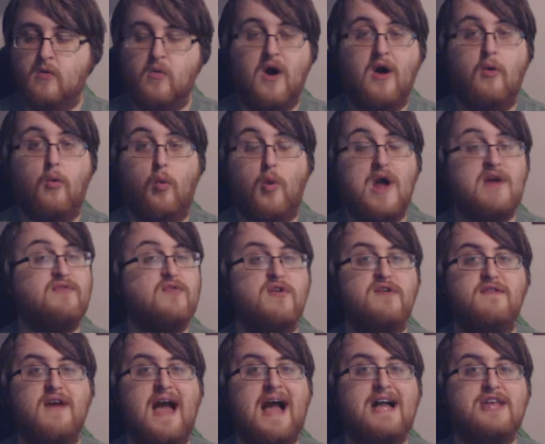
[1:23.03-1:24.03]
whether
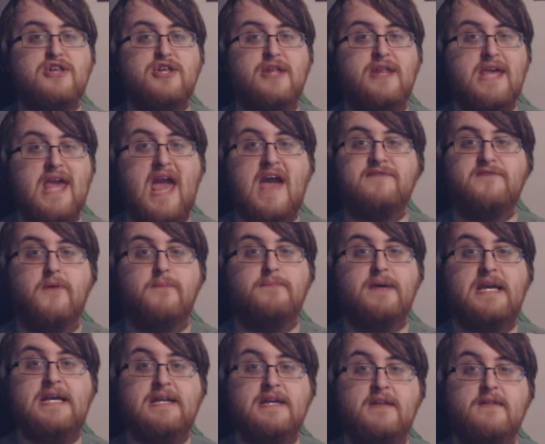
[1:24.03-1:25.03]
we've actually ever
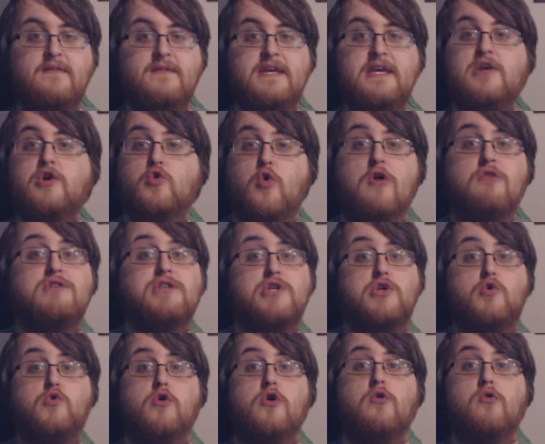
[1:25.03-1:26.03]
been in the
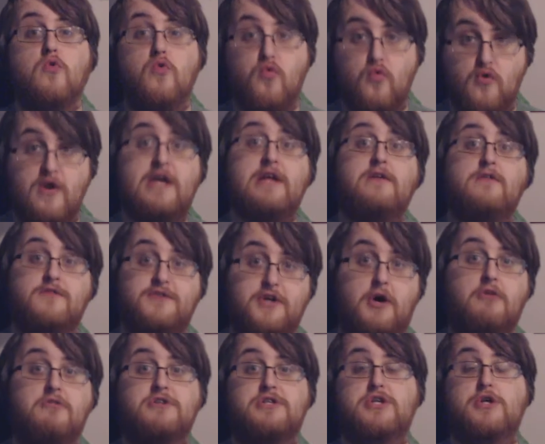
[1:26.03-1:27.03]
quote-unquote real
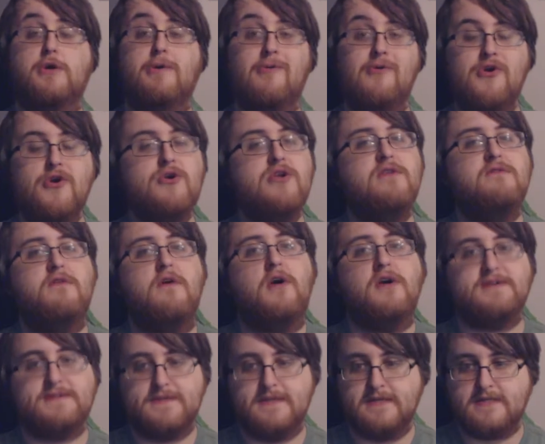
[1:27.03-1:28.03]
Doctor Who
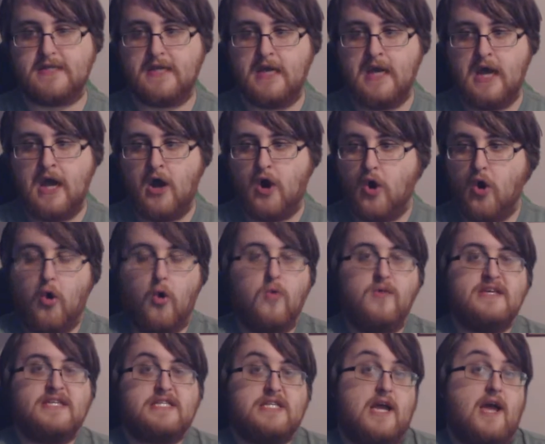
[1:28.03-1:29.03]
universe, that
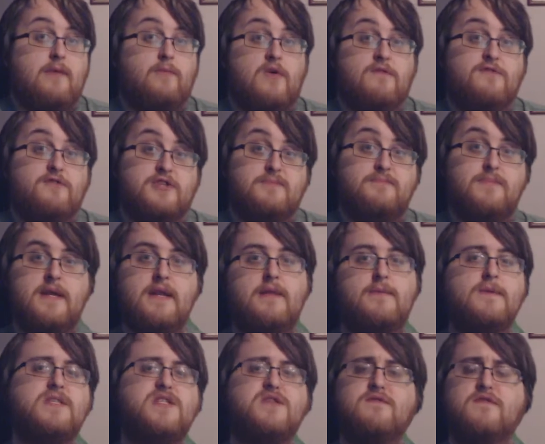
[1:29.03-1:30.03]
all this time we've just been
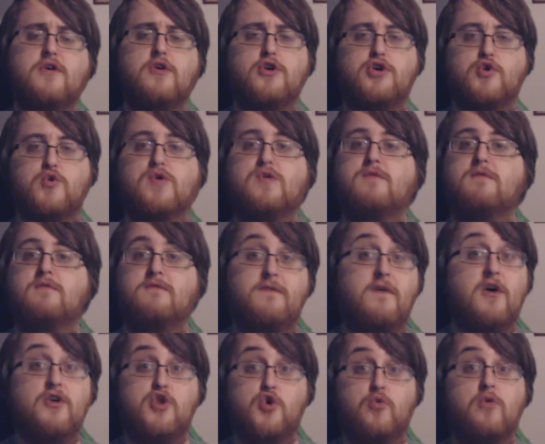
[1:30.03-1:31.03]
in this virtual
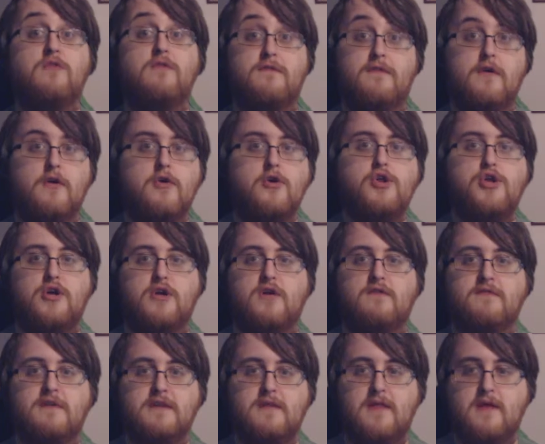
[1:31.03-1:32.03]
version
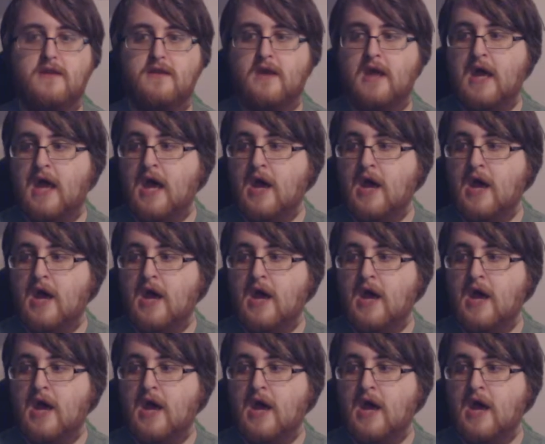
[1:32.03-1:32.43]
of it, that